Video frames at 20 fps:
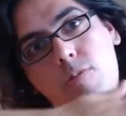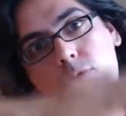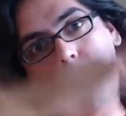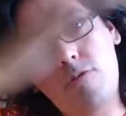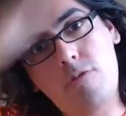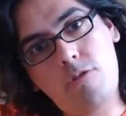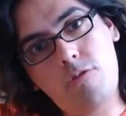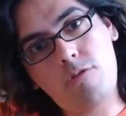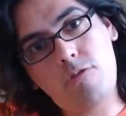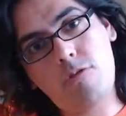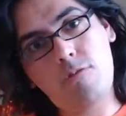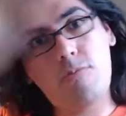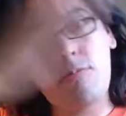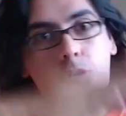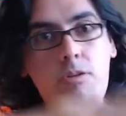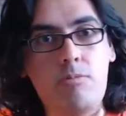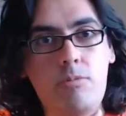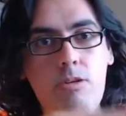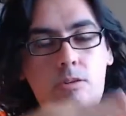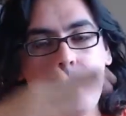is this and
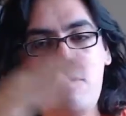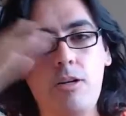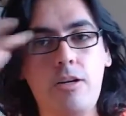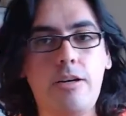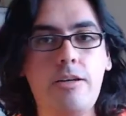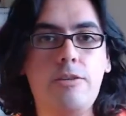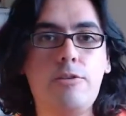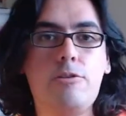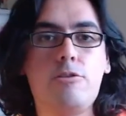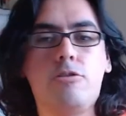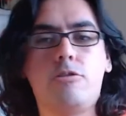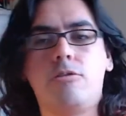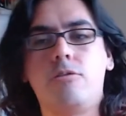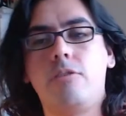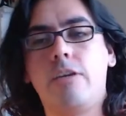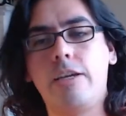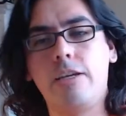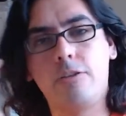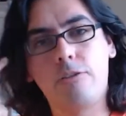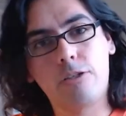blah, blah, blah. You're
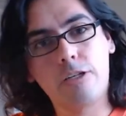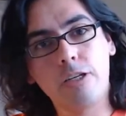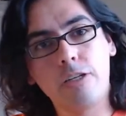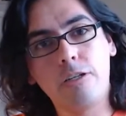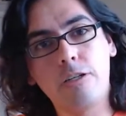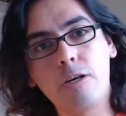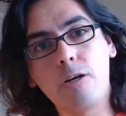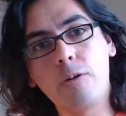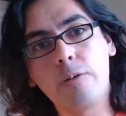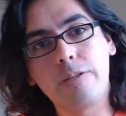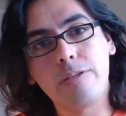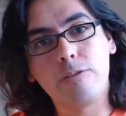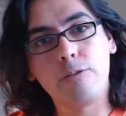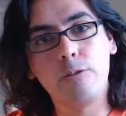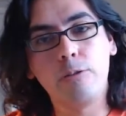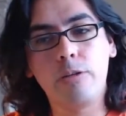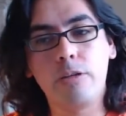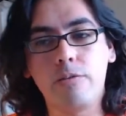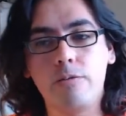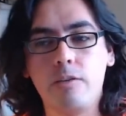just like, you're going to know
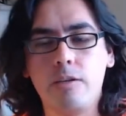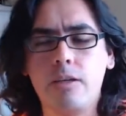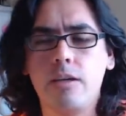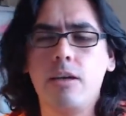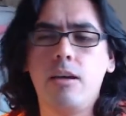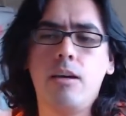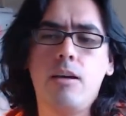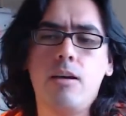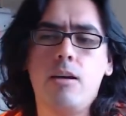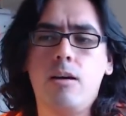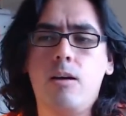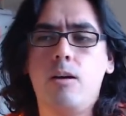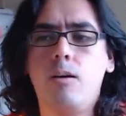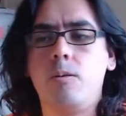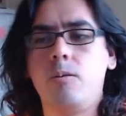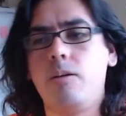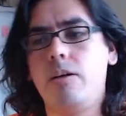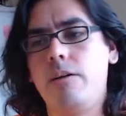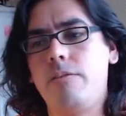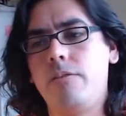intuitively,
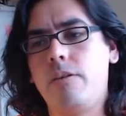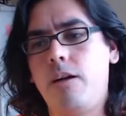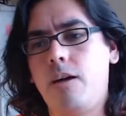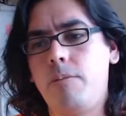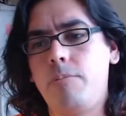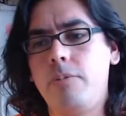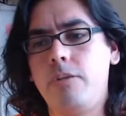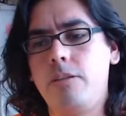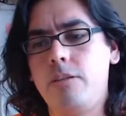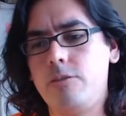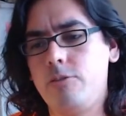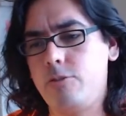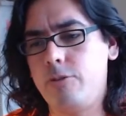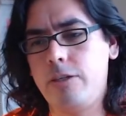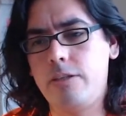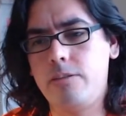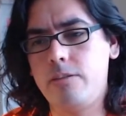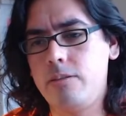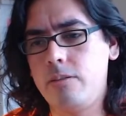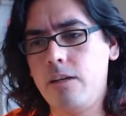oh, well, I've copied and
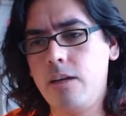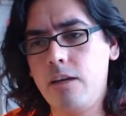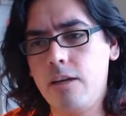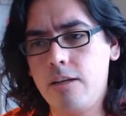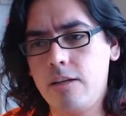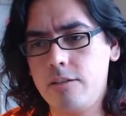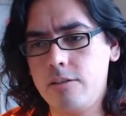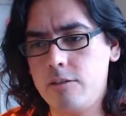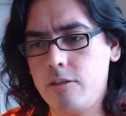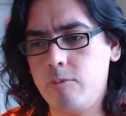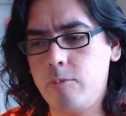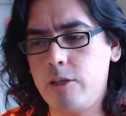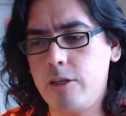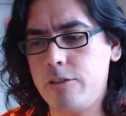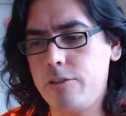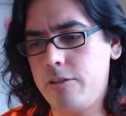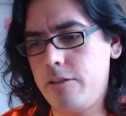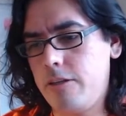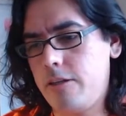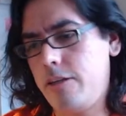traced so
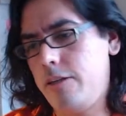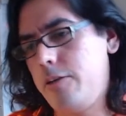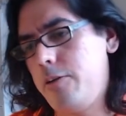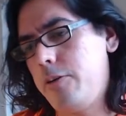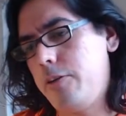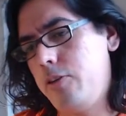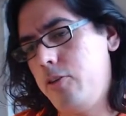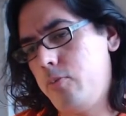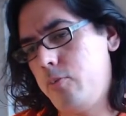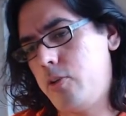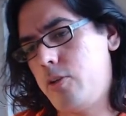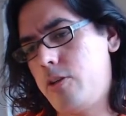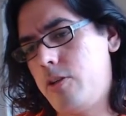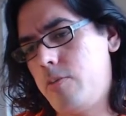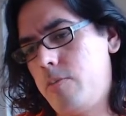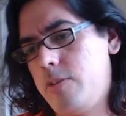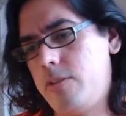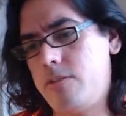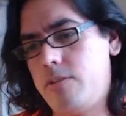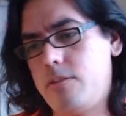much that I know a human
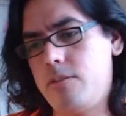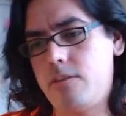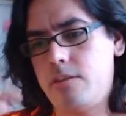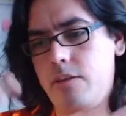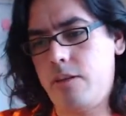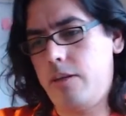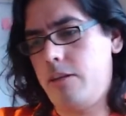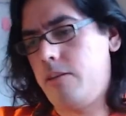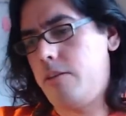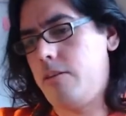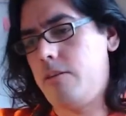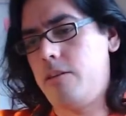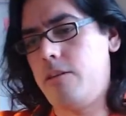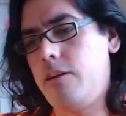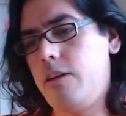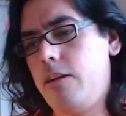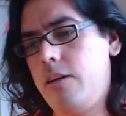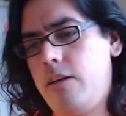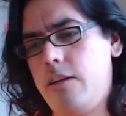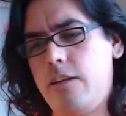arm is this length and
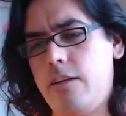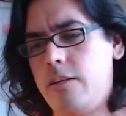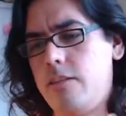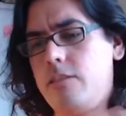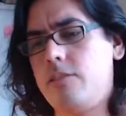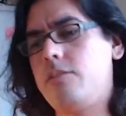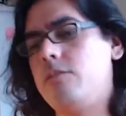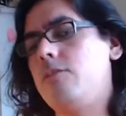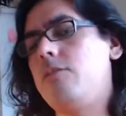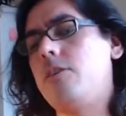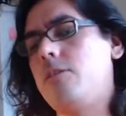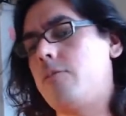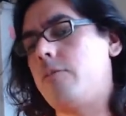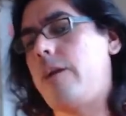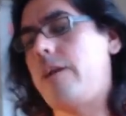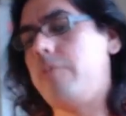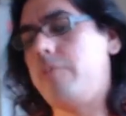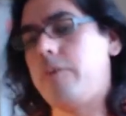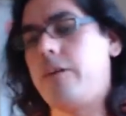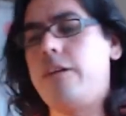it doesn't look
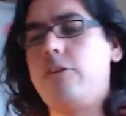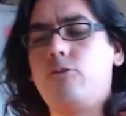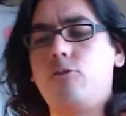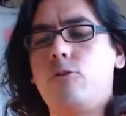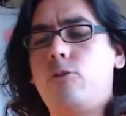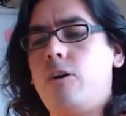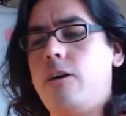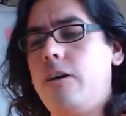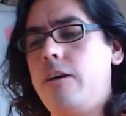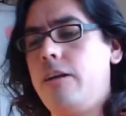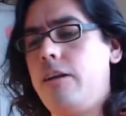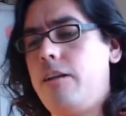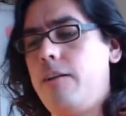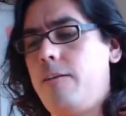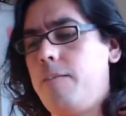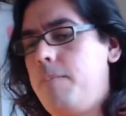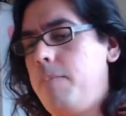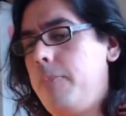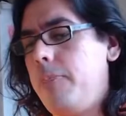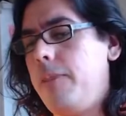right. When I draw it,
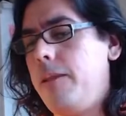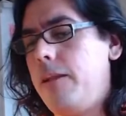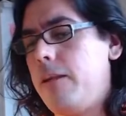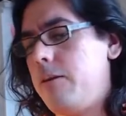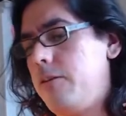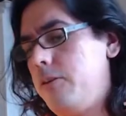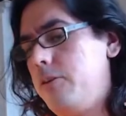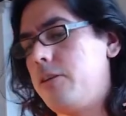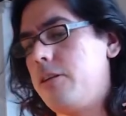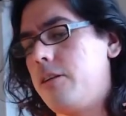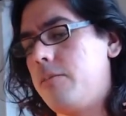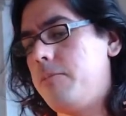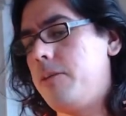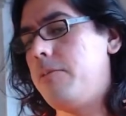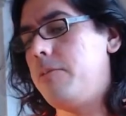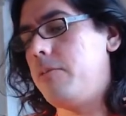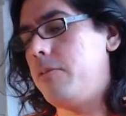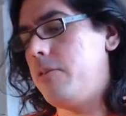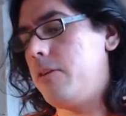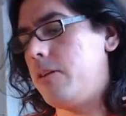you're going to be
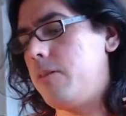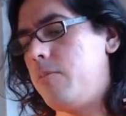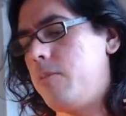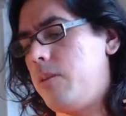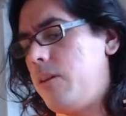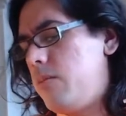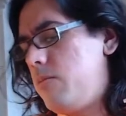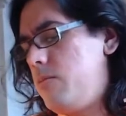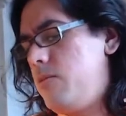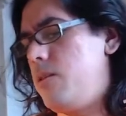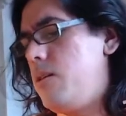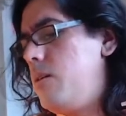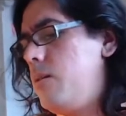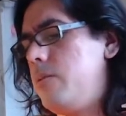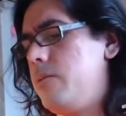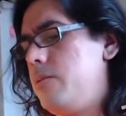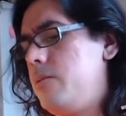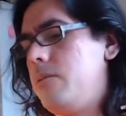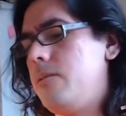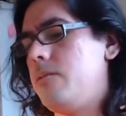able to look and be like,
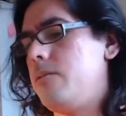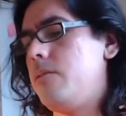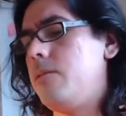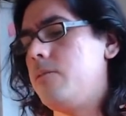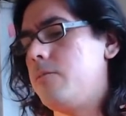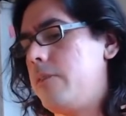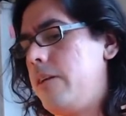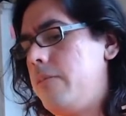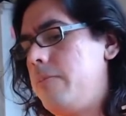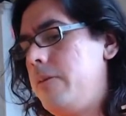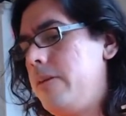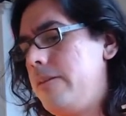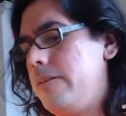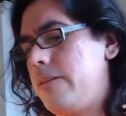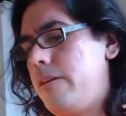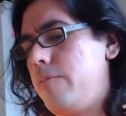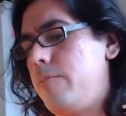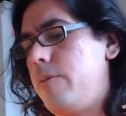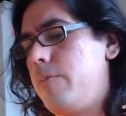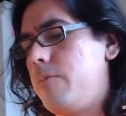no, this doesn't look right,
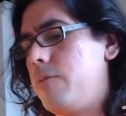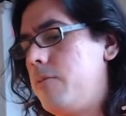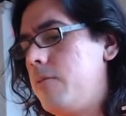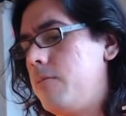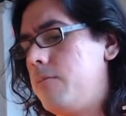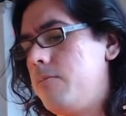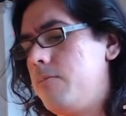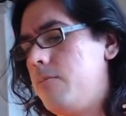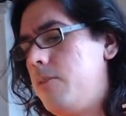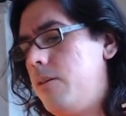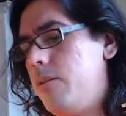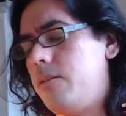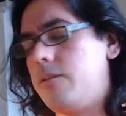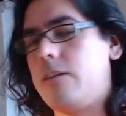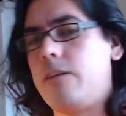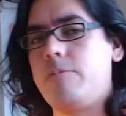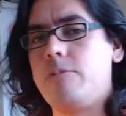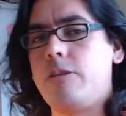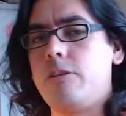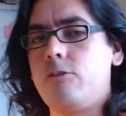because I remember all the
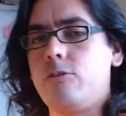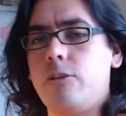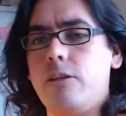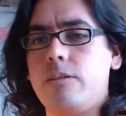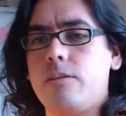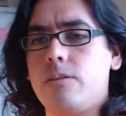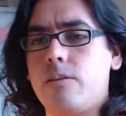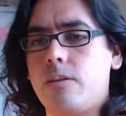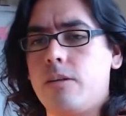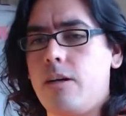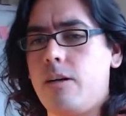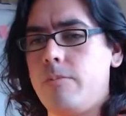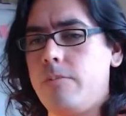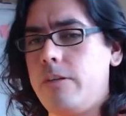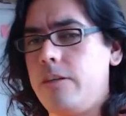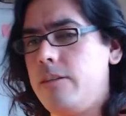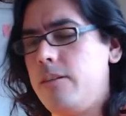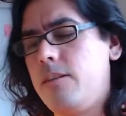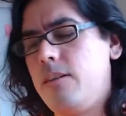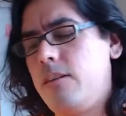times I traced or copied,